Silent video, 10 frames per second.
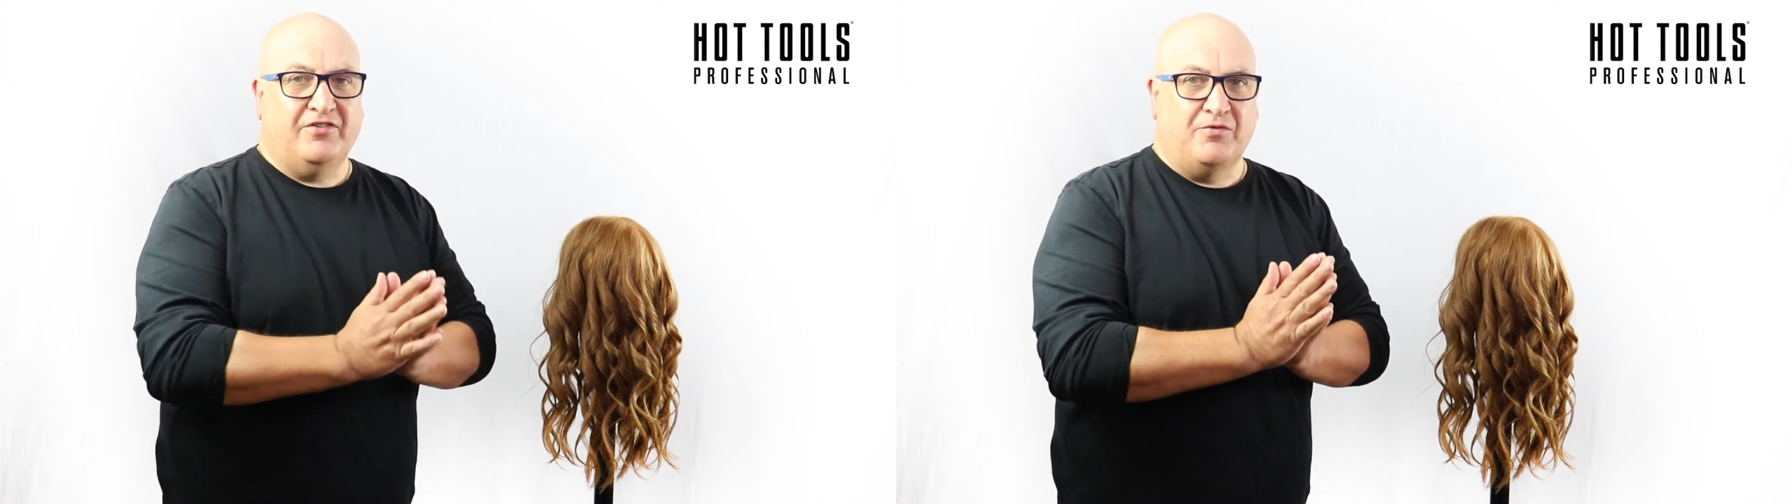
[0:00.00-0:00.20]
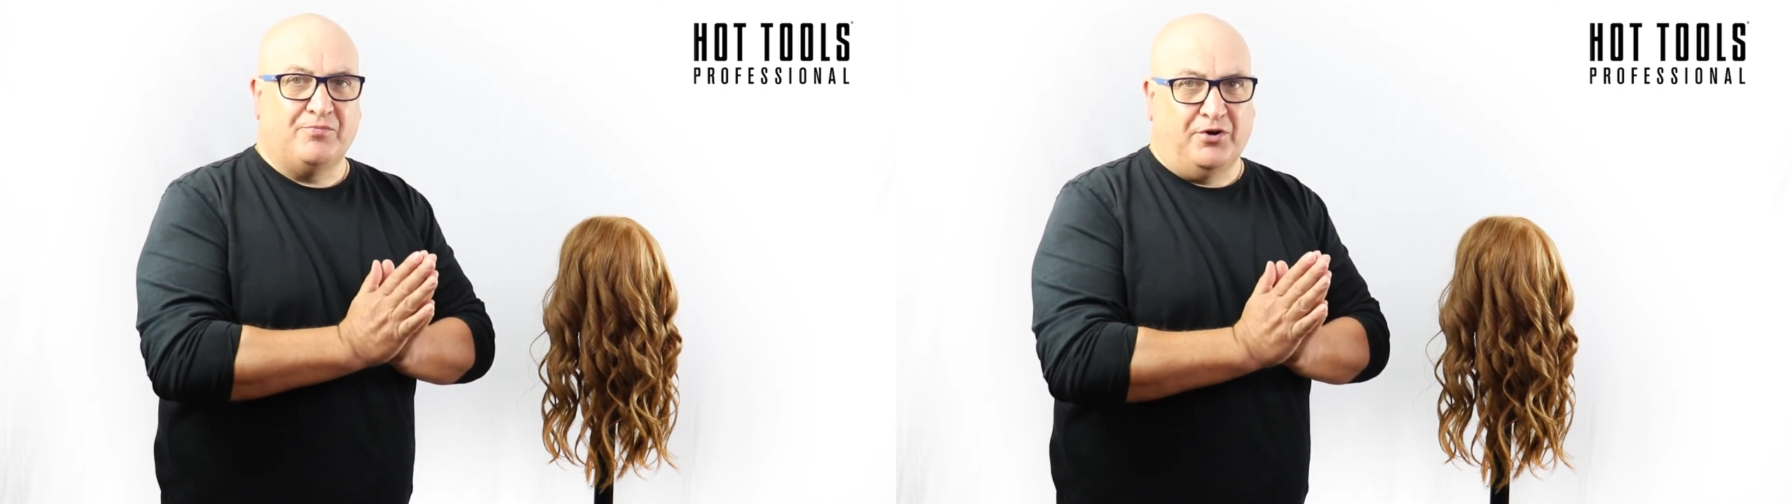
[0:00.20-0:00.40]

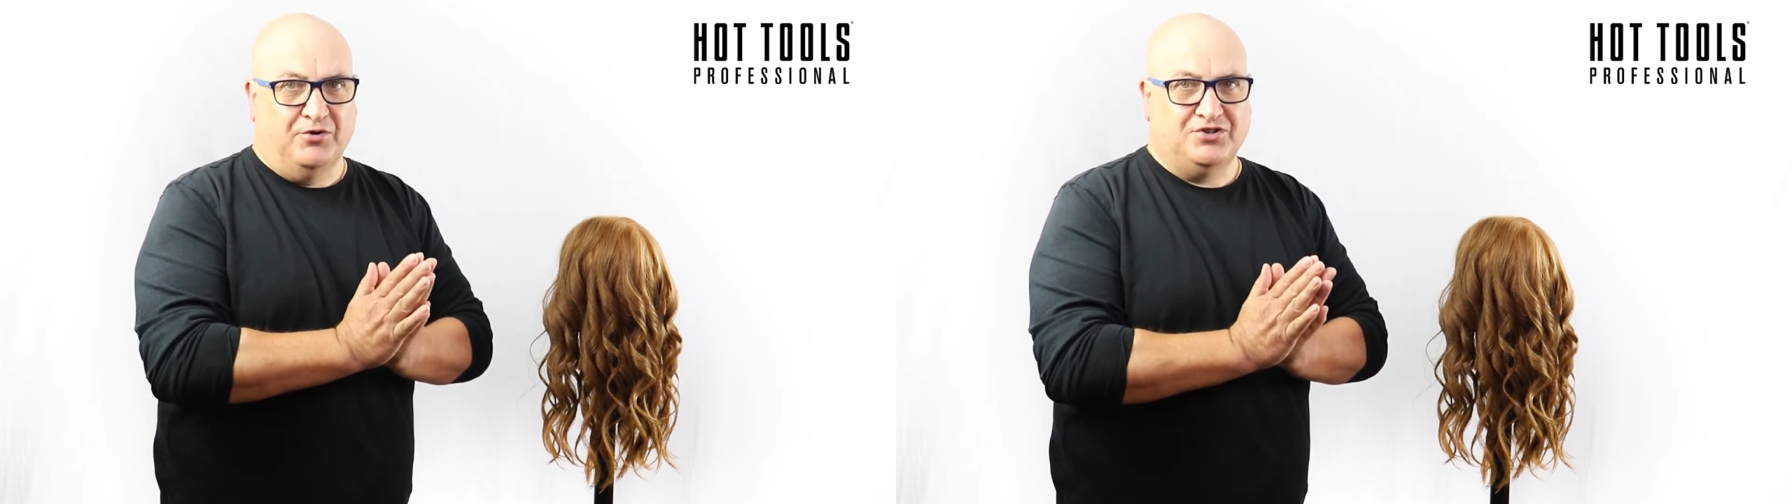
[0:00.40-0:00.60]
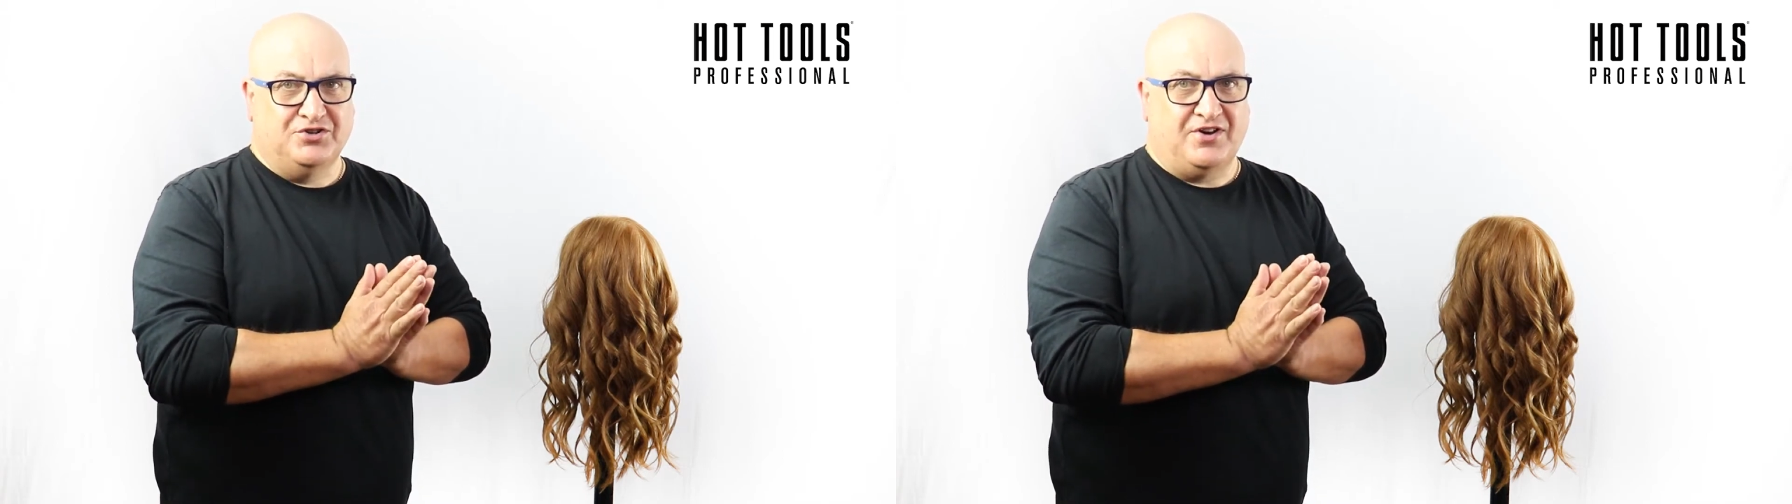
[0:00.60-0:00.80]
different
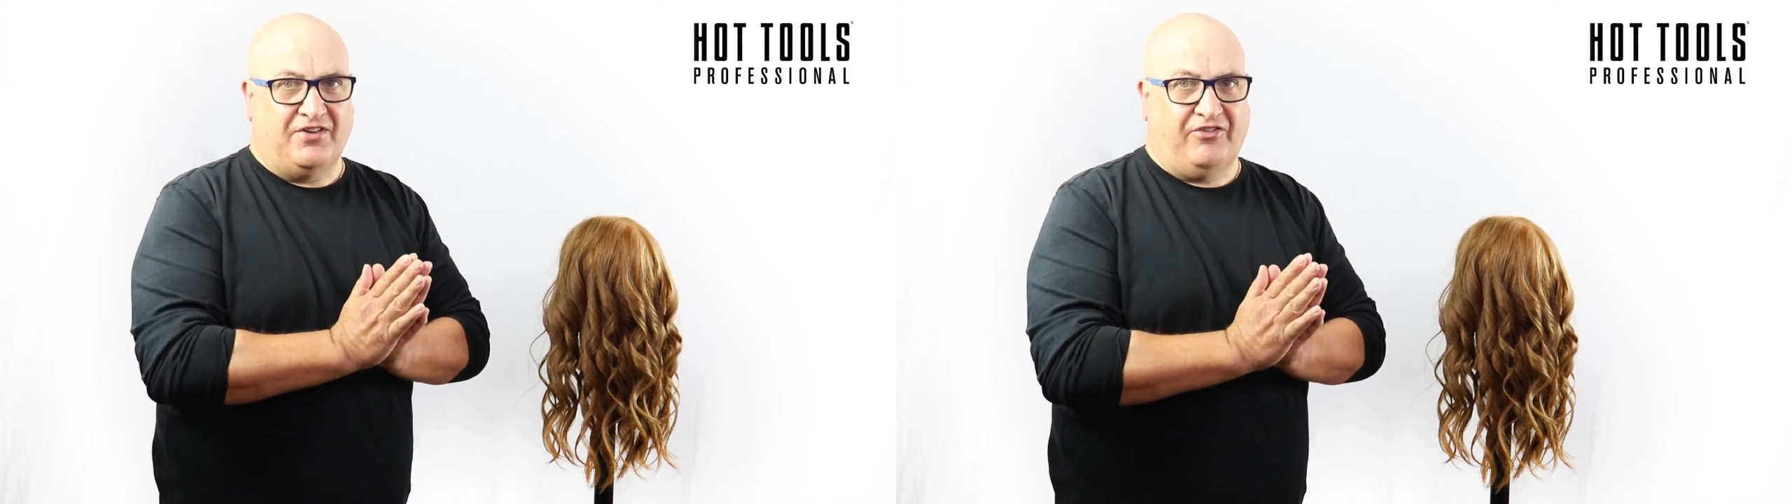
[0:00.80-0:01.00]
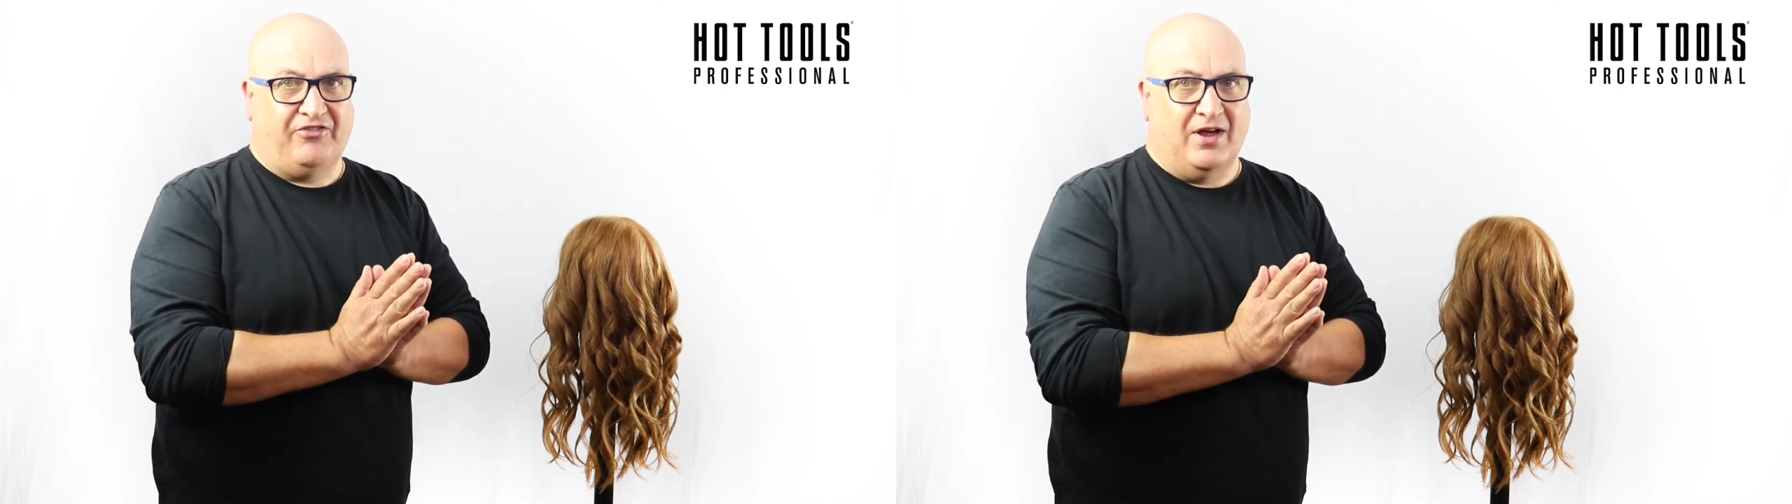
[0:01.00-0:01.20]
products to
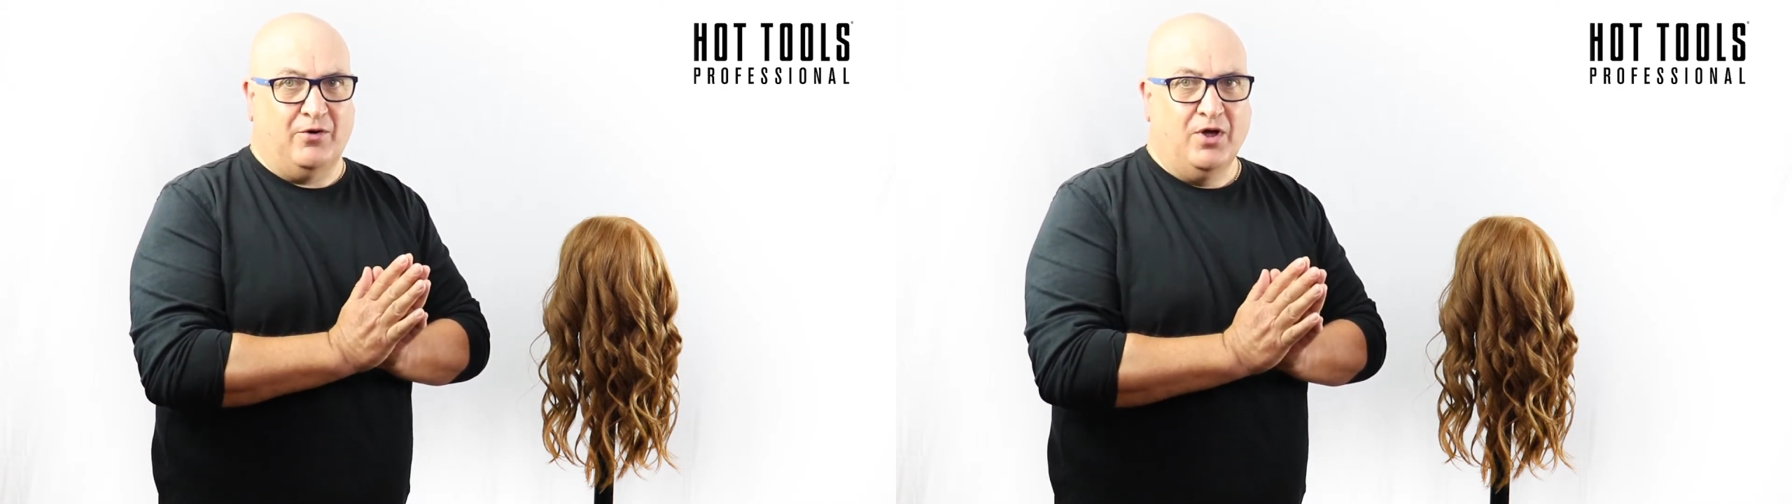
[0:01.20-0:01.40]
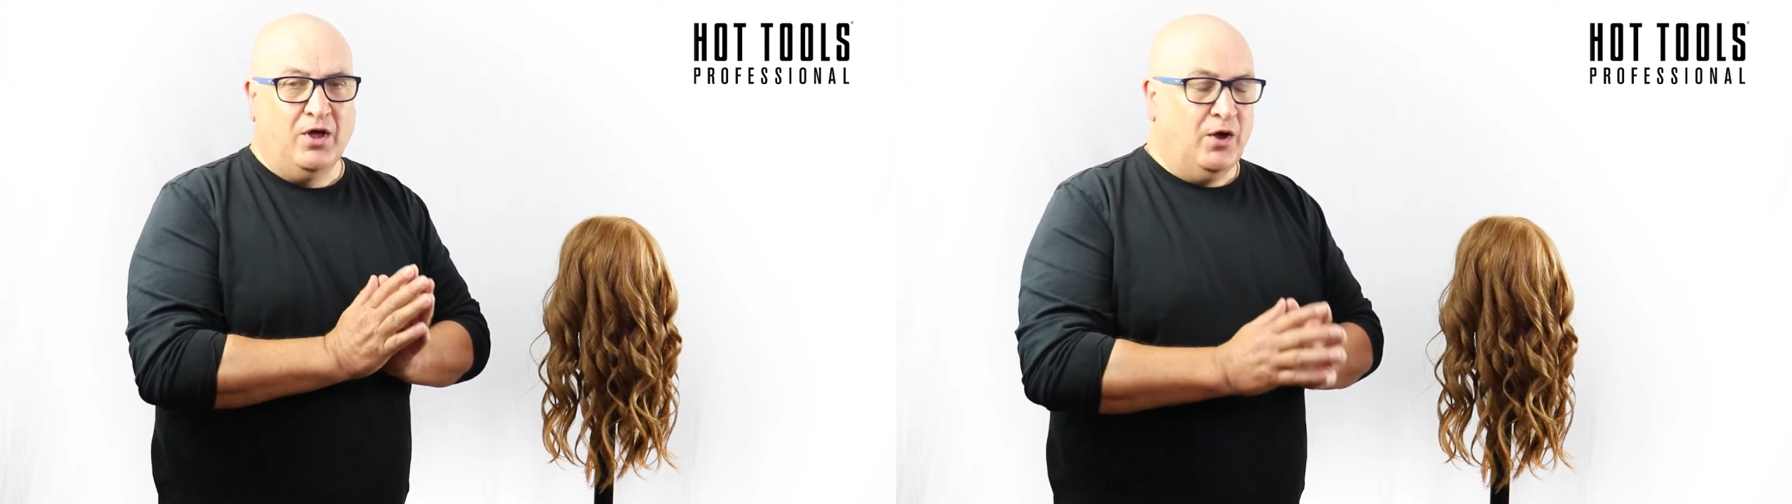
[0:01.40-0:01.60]
dress this
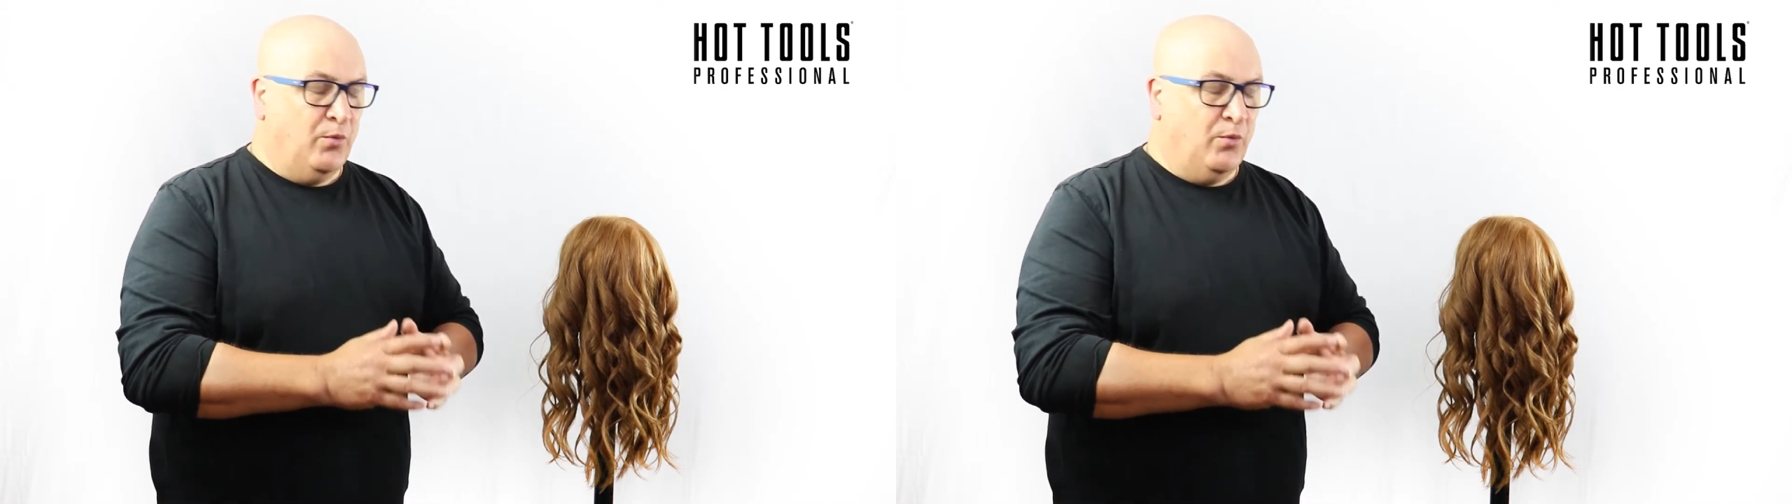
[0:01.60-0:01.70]
out.